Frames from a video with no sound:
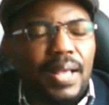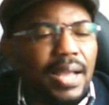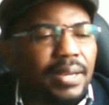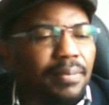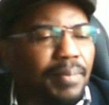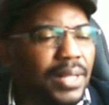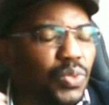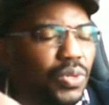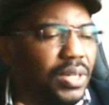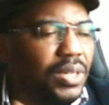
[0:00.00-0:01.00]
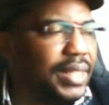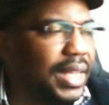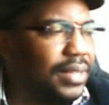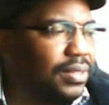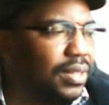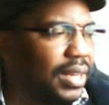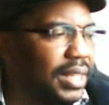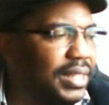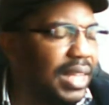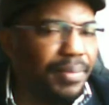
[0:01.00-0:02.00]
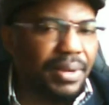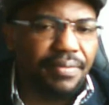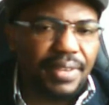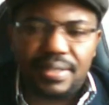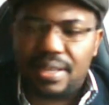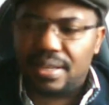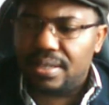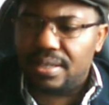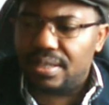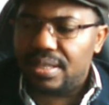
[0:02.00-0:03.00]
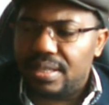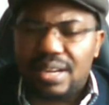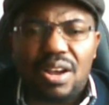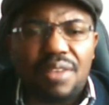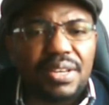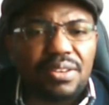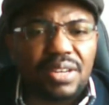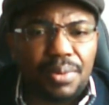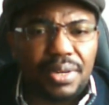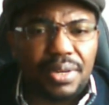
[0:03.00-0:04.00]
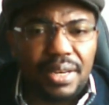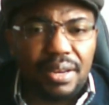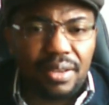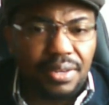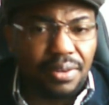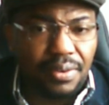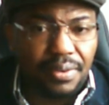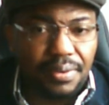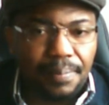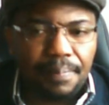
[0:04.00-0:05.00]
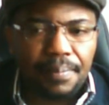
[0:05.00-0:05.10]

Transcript: and my $200,000 have been invested in this thing. I don't have any other money any longer.